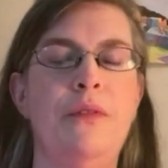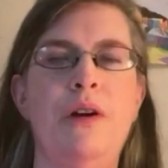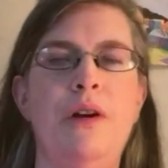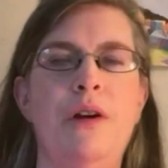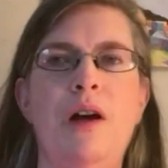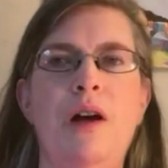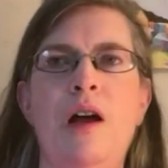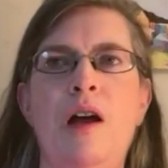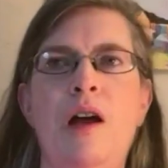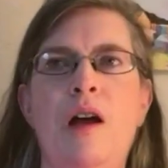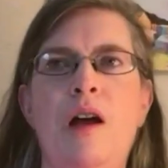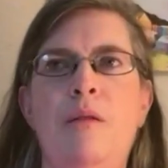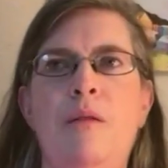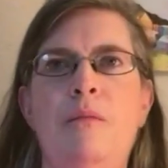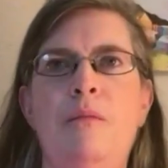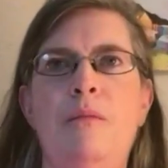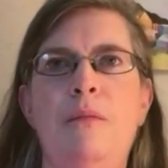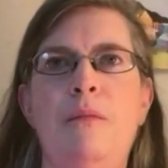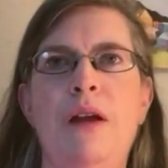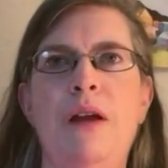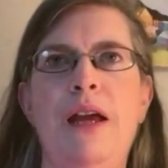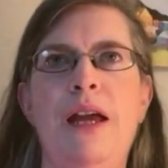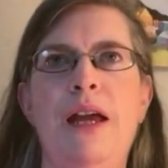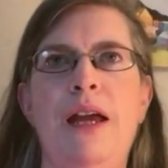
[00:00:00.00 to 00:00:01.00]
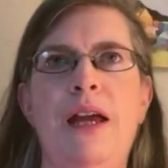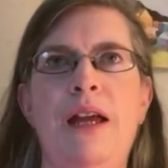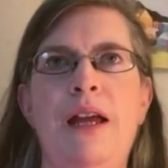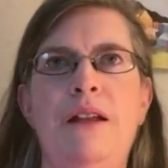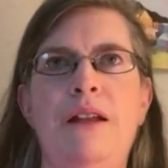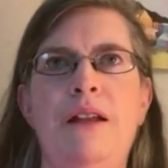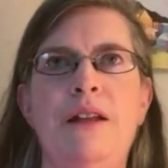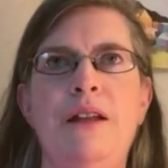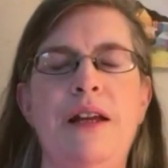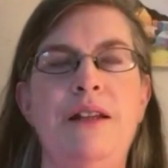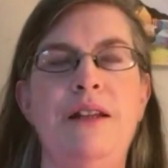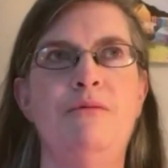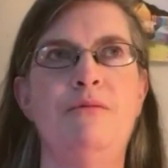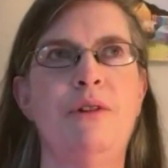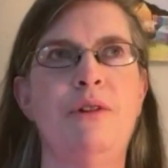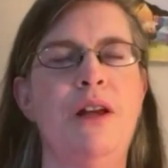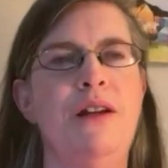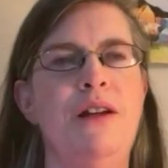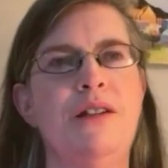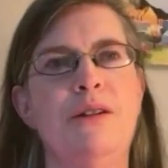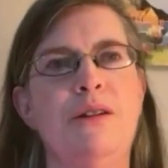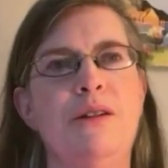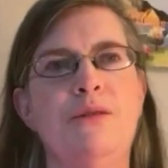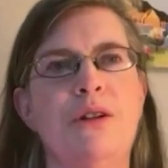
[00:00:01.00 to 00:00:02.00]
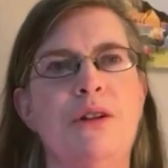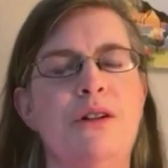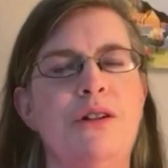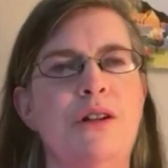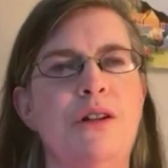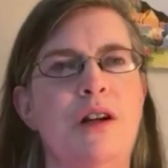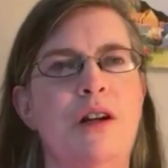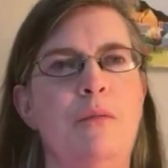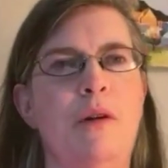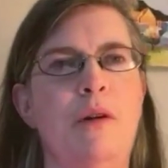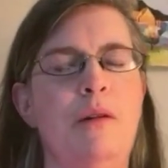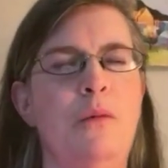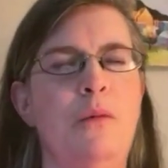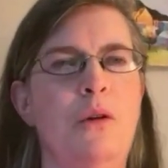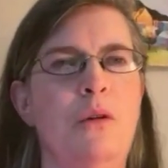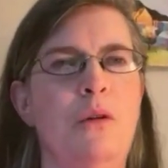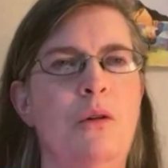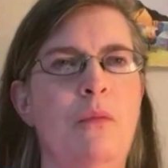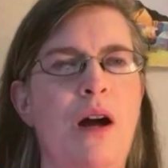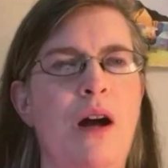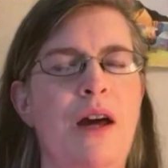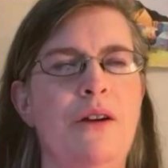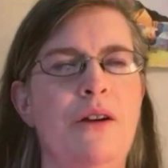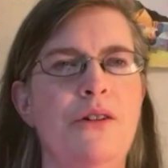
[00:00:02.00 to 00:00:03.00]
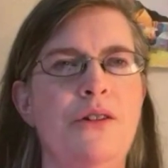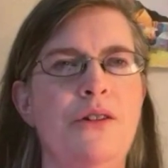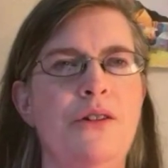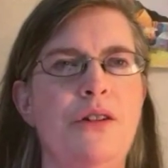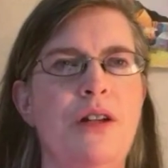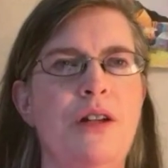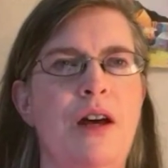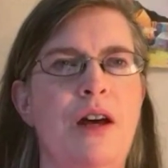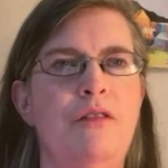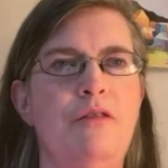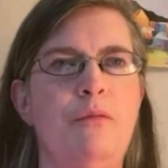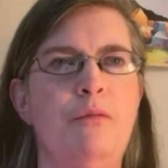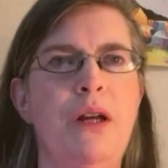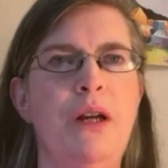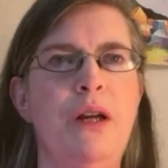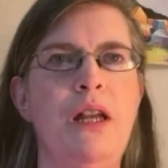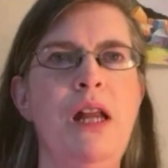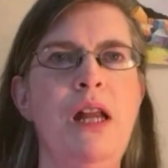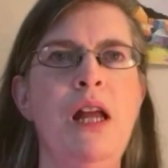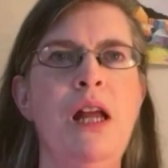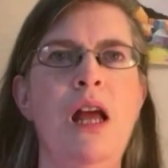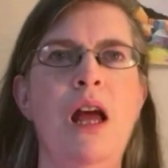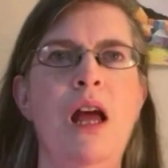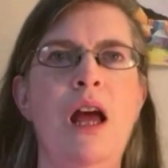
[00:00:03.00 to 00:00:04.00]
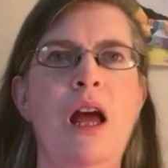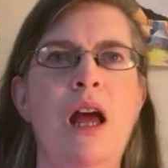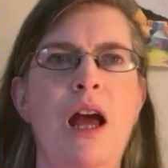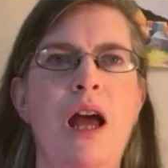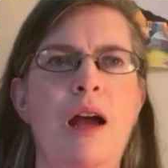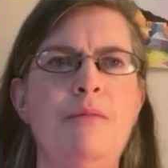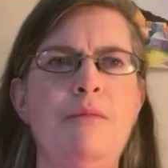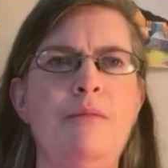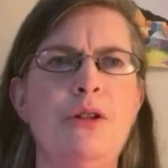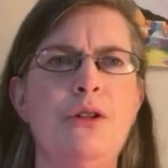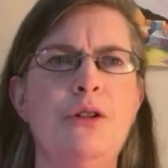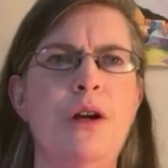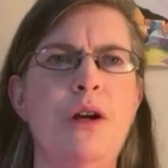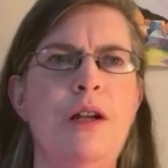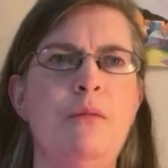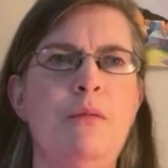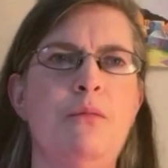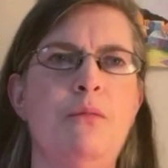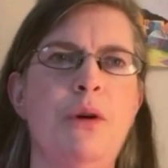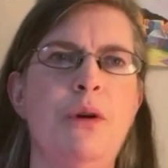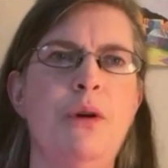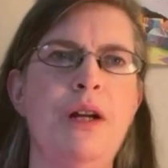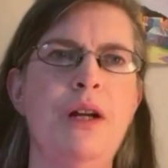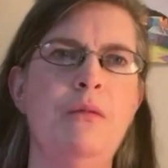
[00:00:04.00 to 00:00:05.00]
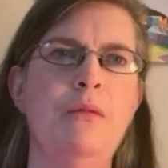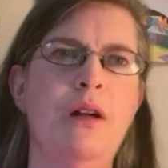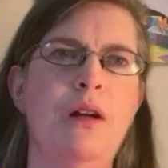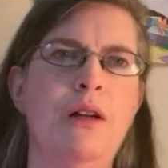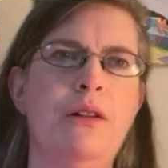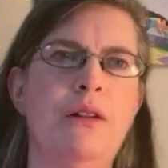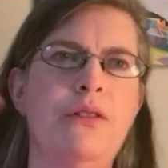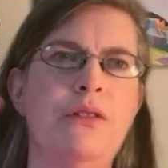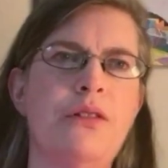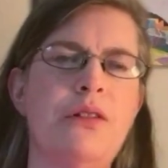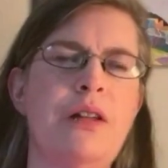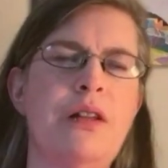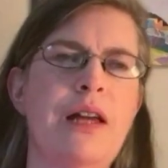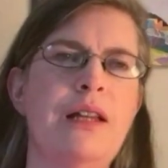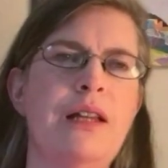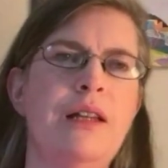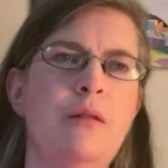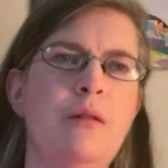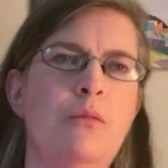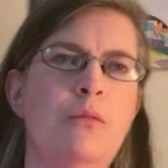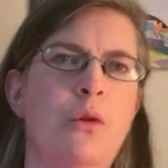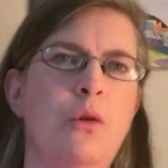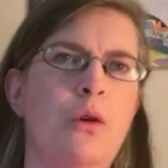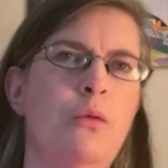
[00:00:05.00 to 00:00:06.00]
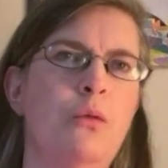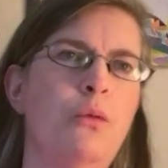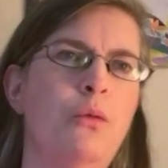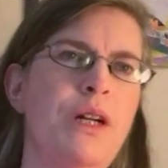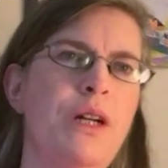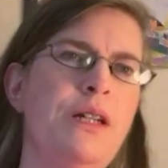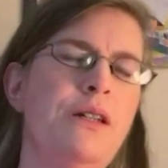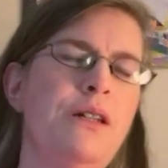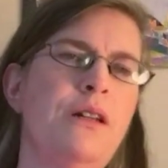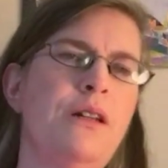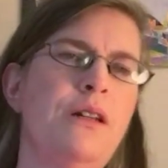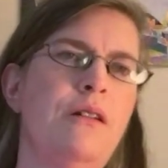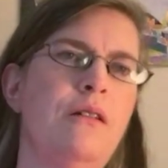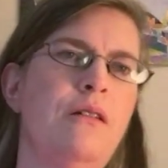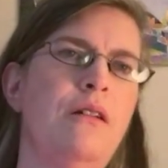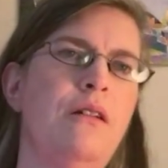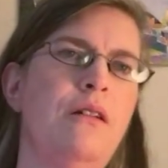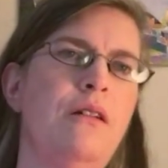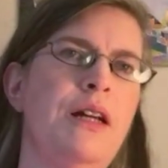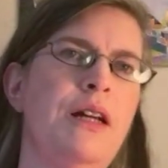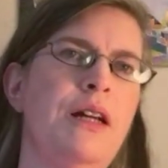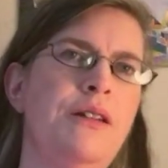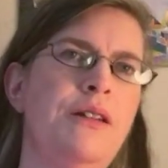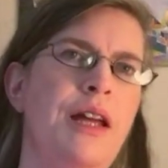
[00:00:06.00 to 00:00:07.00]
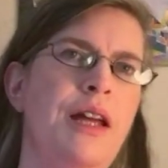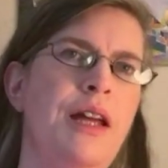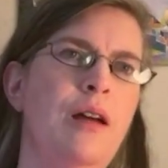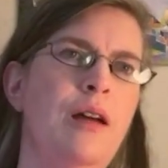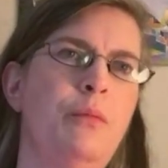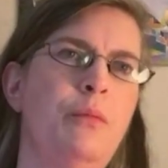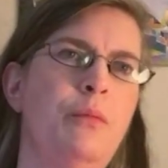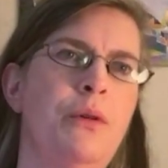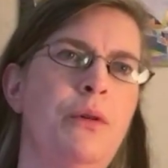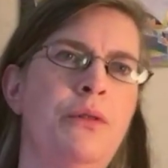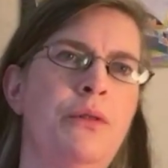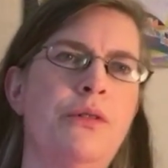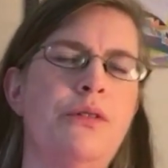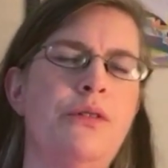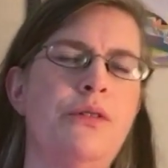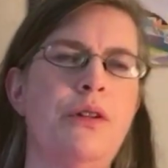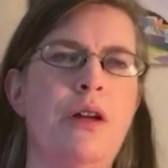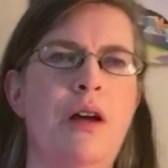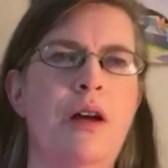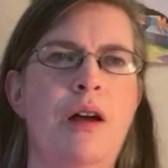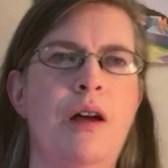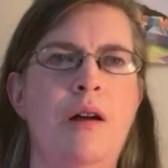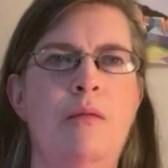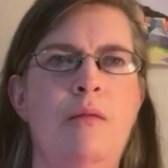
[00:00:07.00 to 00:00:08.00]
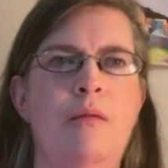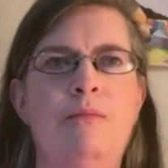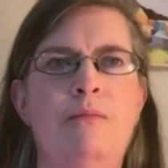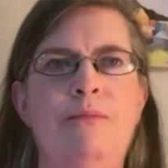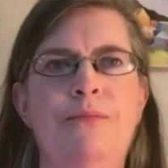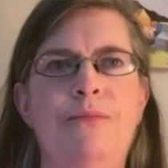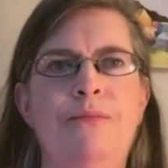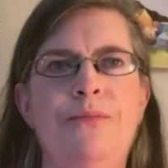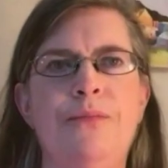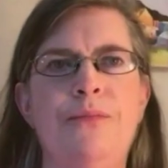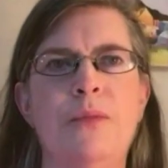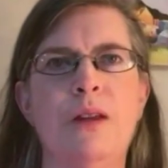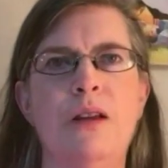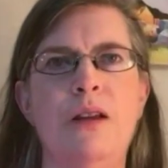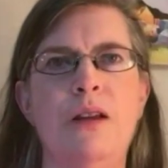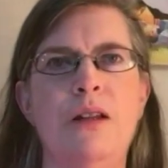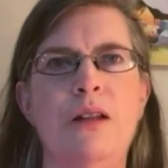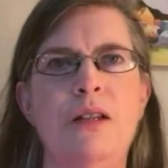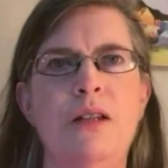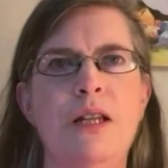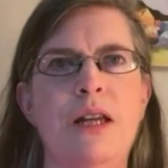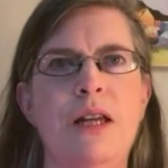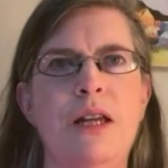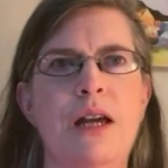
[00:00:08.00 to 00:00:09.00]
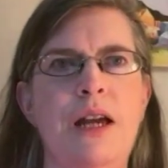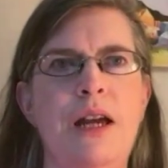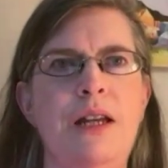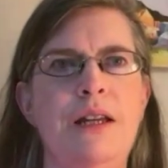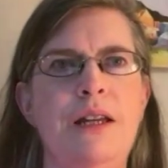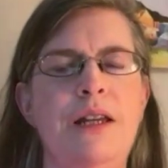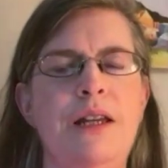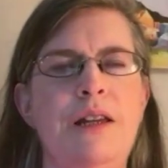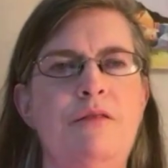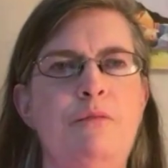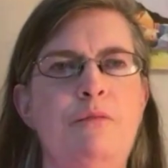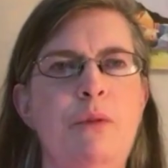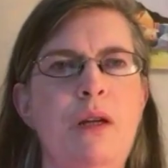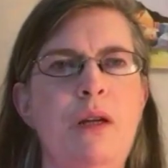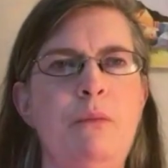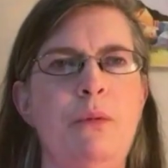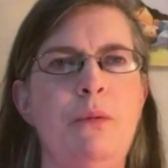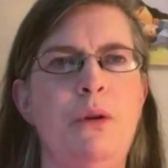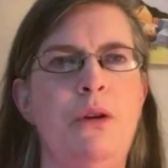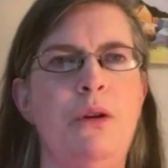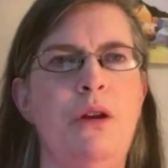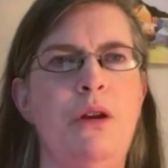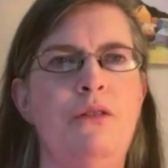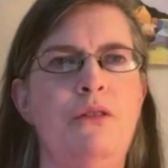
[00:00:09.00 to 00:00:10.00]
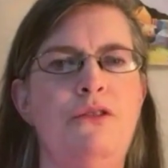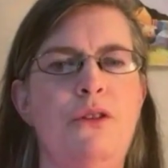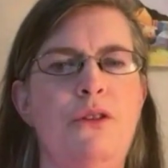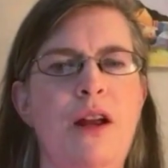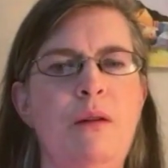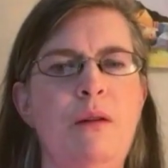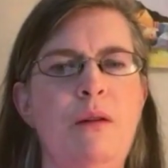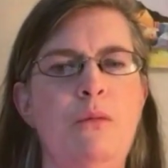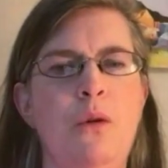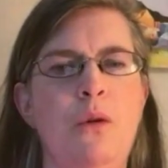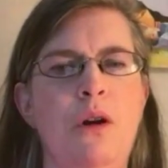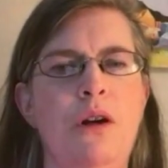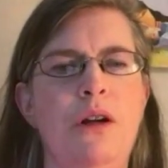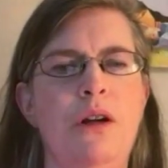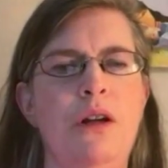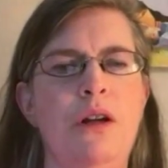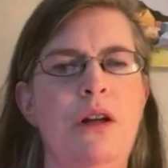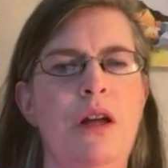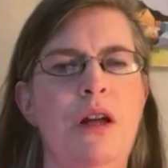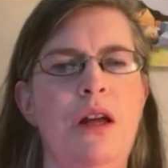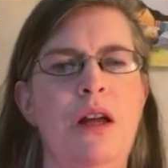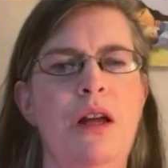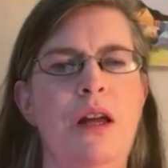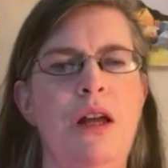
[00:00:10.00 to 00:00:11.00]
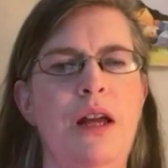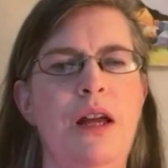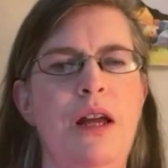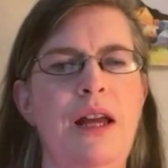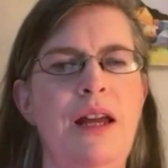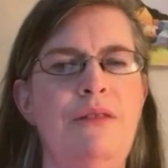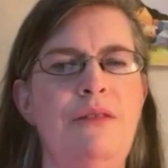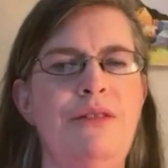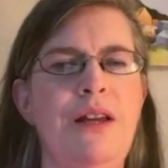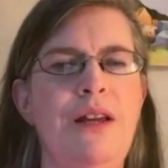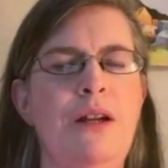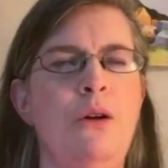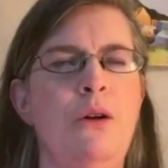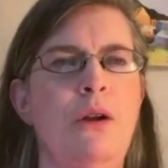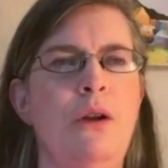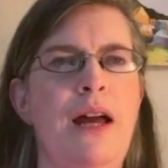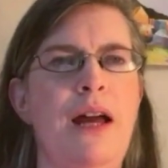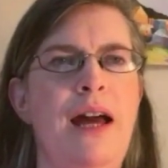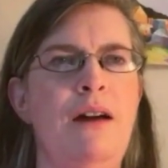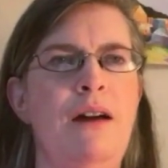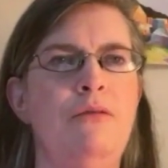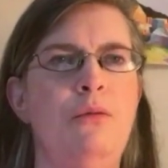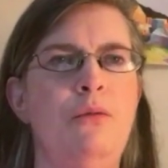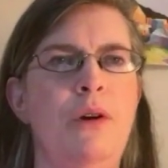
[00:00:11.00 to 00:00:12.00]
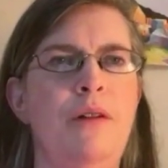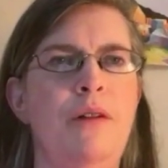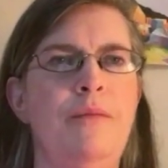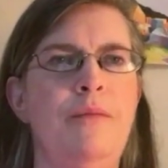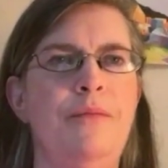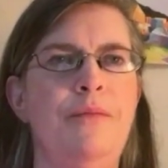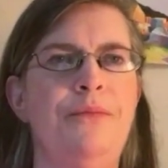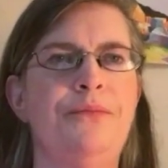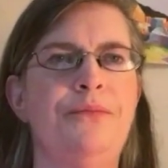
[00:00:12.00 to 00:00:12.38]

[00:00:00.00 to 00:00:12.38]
And I didn't realize I was going to talk about more modern stuff, but I'm just trying to bring a slightly more recent examples to kind of give people a framework if they don't have one.